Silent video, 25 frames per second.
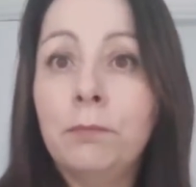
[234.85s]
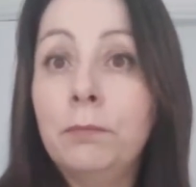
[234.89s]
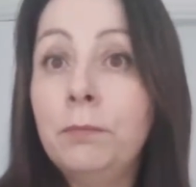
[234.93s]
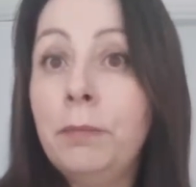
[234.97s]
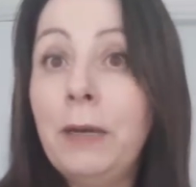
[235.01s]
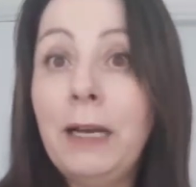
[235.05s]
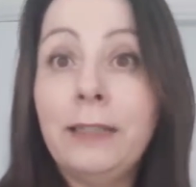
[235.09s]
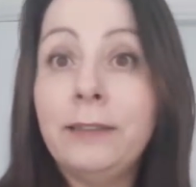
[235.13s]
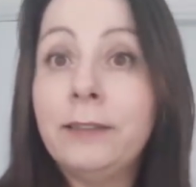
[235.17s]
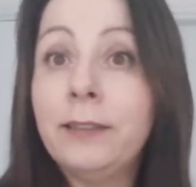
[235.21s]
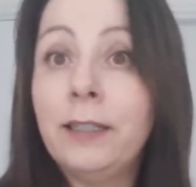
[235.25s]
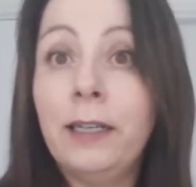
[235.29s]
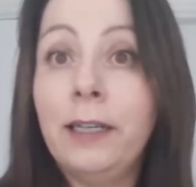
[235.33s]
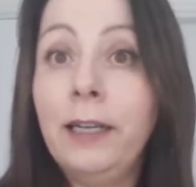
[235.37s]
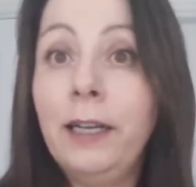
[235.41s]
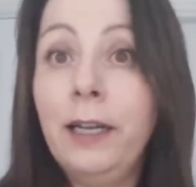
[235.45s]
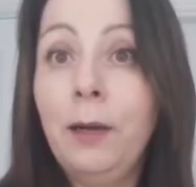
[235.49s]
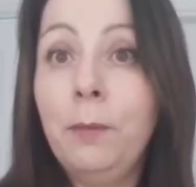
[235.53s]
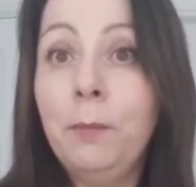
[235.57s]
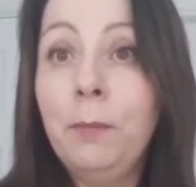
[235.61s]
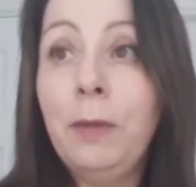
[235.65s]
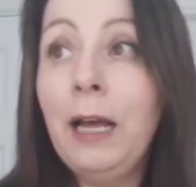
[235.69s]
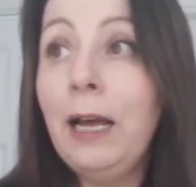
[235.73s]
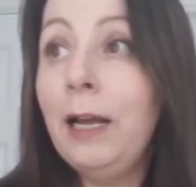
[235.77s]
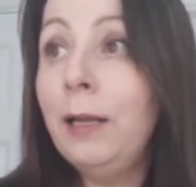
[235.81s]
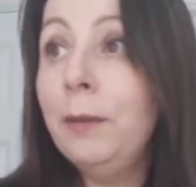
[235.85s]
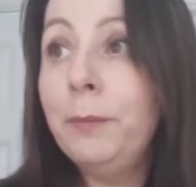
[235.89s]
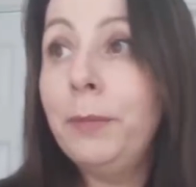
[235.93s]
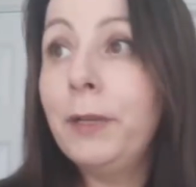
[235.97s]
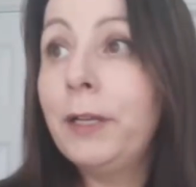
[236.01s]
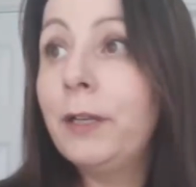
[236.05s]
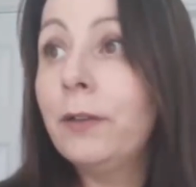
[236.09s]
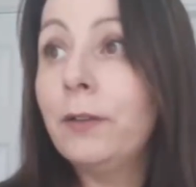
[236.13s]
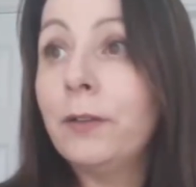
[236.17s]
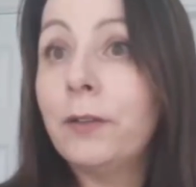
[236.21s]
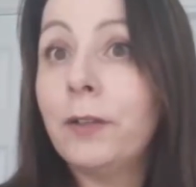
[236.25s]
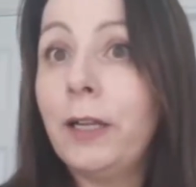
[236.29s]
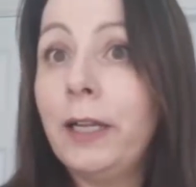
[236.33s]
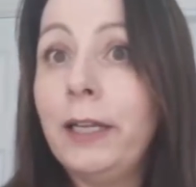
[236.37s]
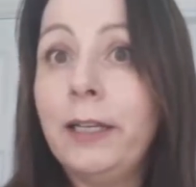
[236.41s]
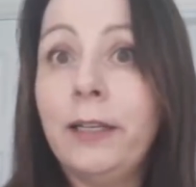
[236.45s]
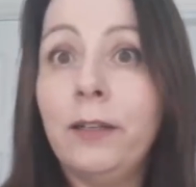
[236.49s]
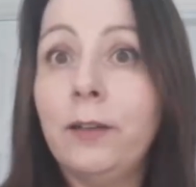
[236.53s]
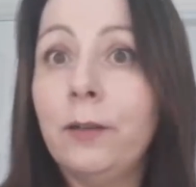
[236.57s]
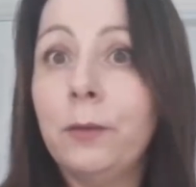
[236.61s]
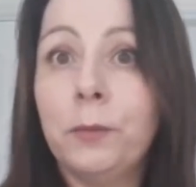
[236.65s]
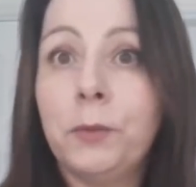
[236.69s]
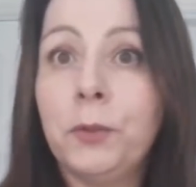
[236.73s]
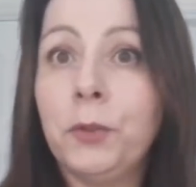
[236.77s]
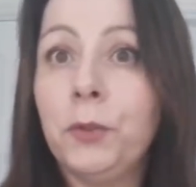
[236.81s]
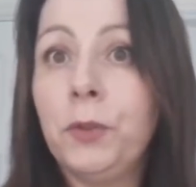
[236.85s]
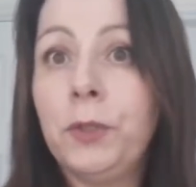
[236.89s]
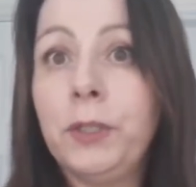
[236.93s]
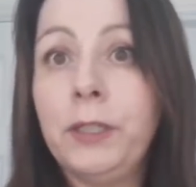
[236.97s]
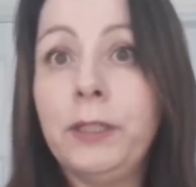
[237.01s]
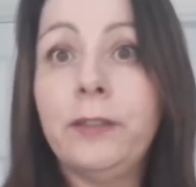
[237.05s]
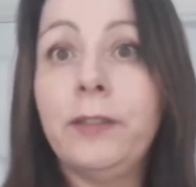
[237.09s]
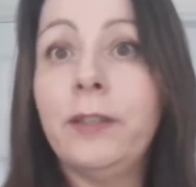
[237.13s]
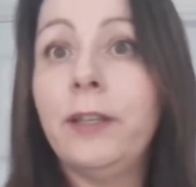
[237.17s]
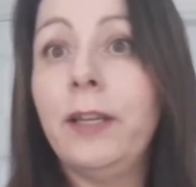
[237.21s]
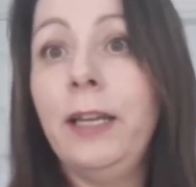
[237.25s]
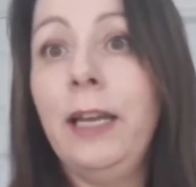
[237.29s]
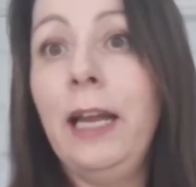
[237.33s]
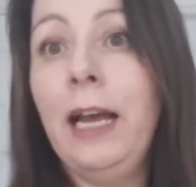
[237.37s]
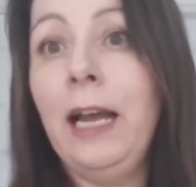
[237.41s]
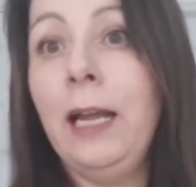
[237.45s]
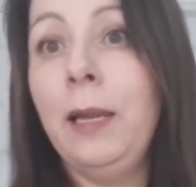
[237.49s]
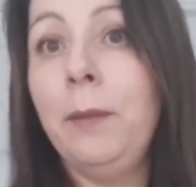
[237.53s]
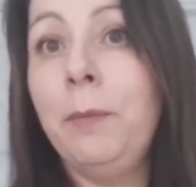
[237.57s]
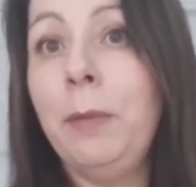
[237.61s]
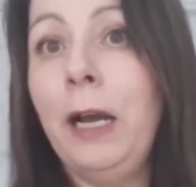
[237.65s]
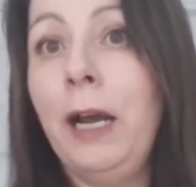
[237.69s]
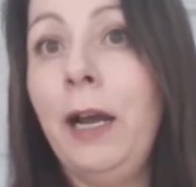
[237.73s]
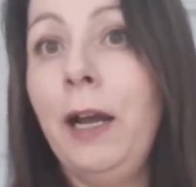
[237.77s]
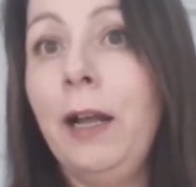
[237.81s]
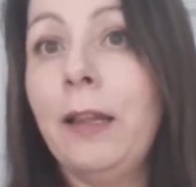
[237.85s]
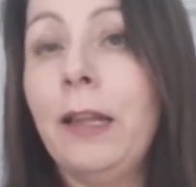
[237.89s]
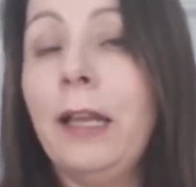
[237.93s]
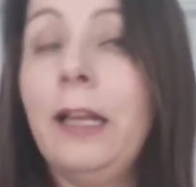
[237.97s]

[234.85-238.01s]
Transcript: basically I'm late because I ended up talking to the neighbour,